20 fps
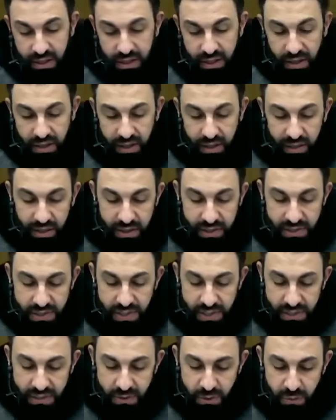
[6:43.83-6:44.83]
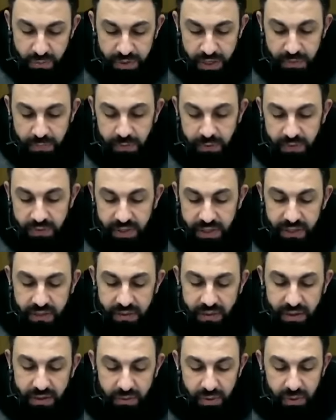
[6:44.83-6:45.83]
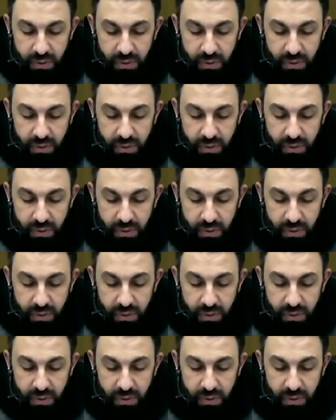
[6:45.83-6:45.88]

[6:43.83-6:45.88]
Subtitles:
Allah says, do people think that they